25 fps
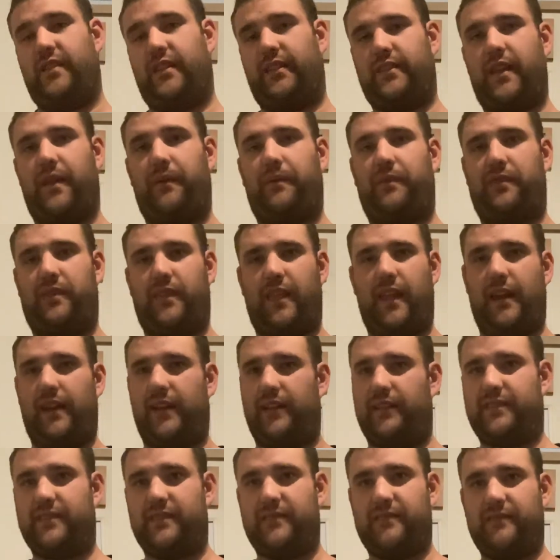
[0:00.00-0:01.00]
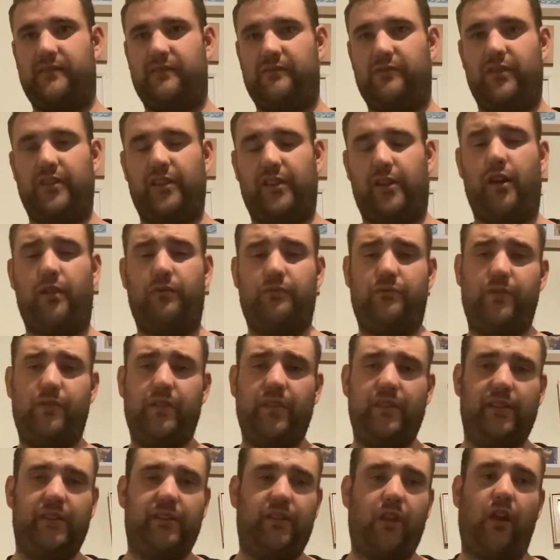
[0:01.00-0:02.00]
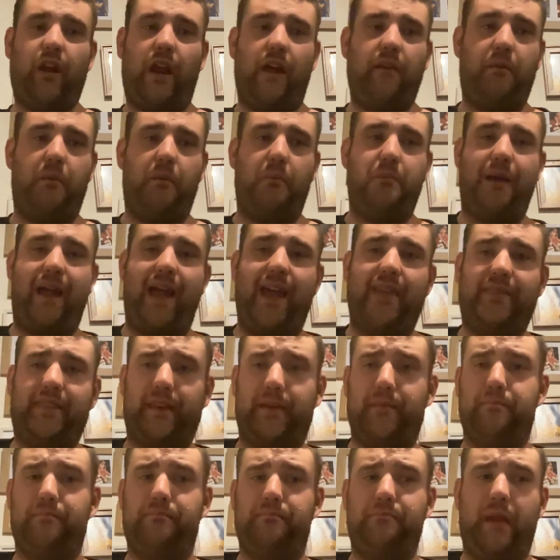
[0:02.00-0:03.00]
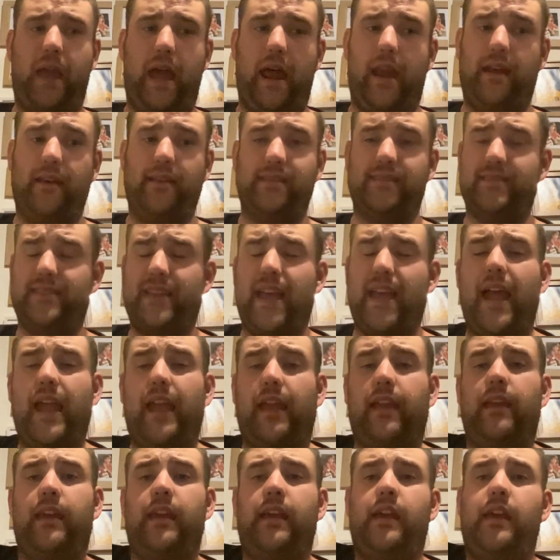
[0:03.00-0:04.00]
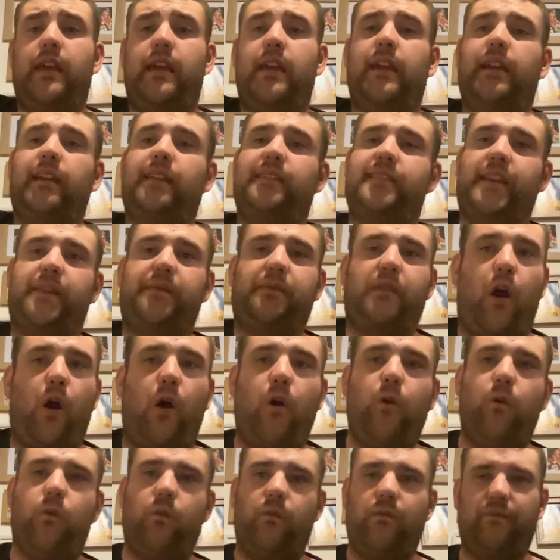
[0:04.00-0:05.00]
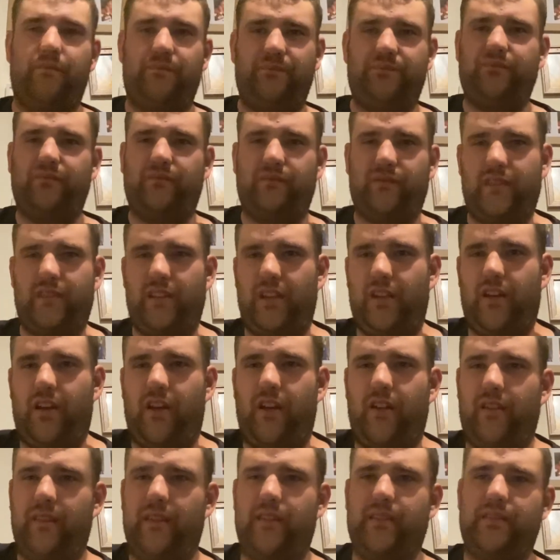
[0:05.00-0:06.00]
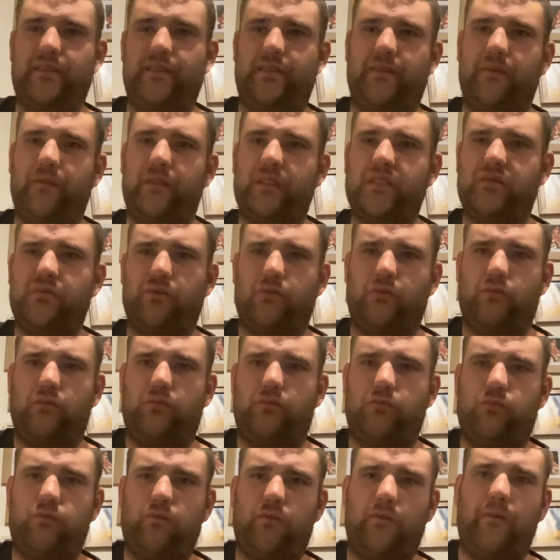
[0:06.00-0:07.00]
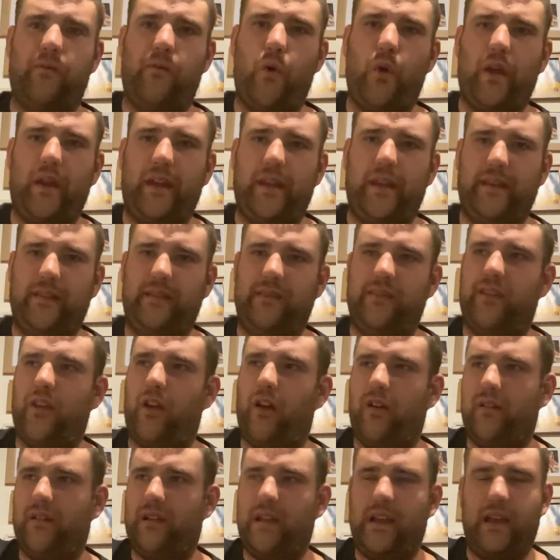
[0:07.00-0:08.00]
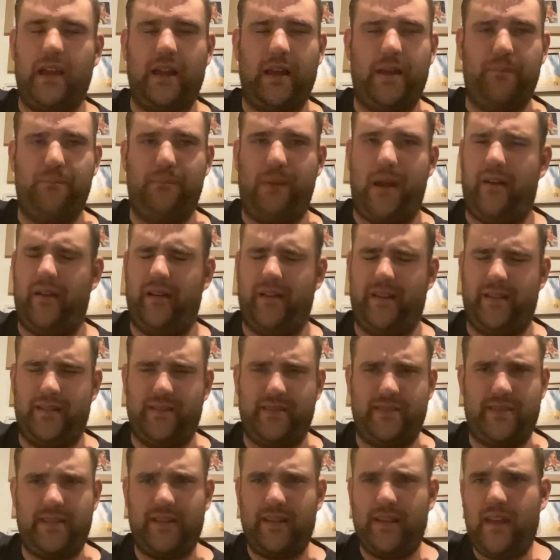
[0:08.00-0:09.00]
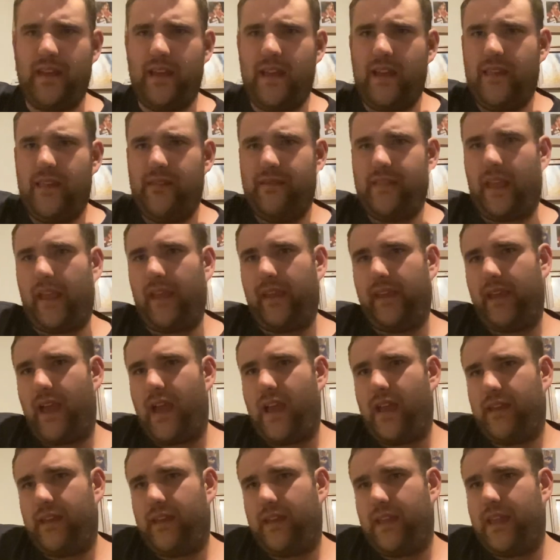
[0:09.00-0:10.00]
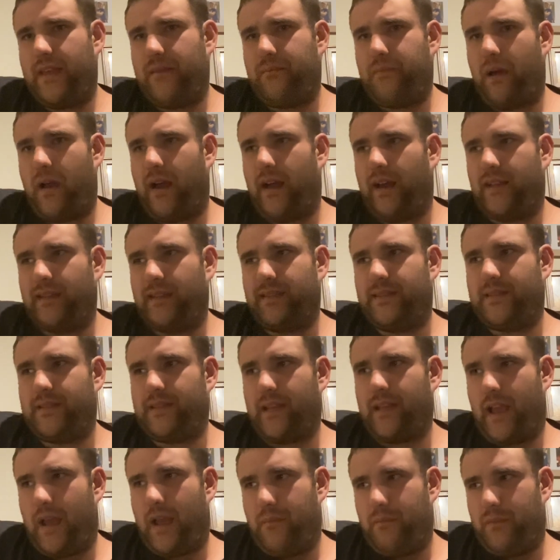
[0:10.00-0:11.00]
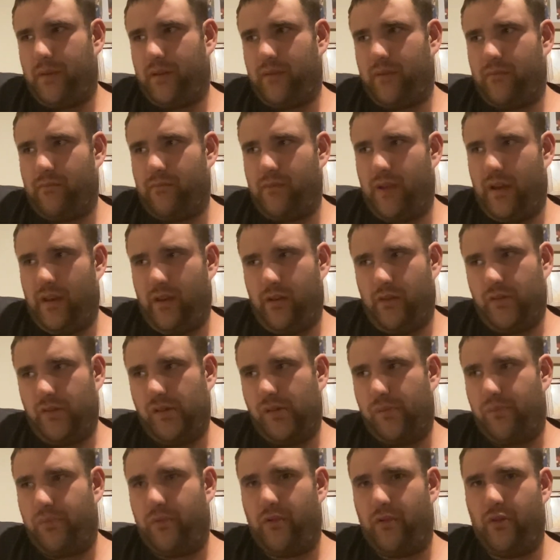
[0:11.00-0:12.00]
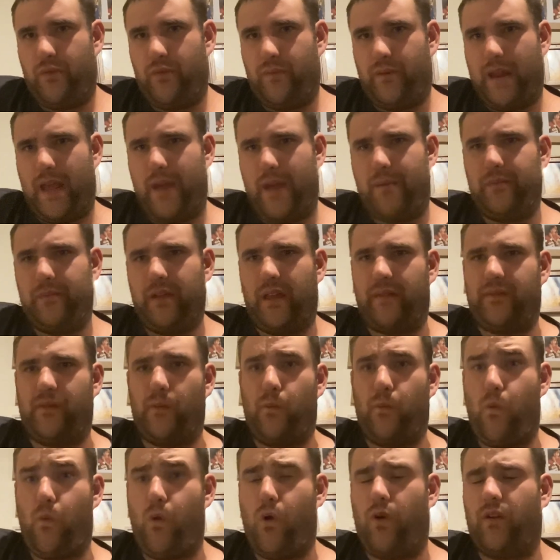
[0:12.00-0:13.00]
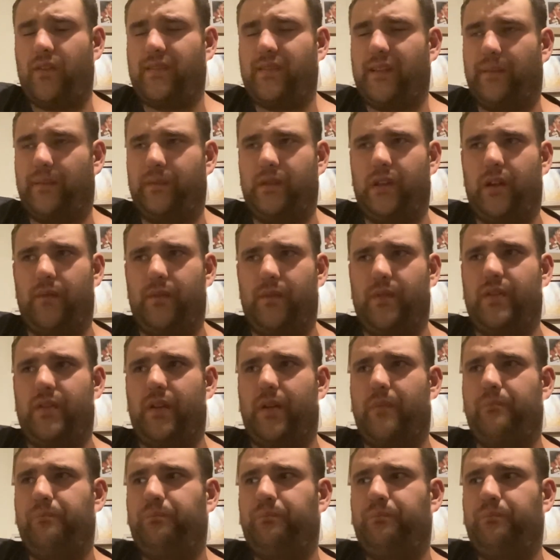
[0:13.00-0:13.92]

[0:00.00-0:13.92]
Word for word: except that it's really I really don't have a bad thing about it to say, except the whole you know there's invisible void uh, barriers that you can't get past um, when you're in your broom and that you have to walk sometimes. So,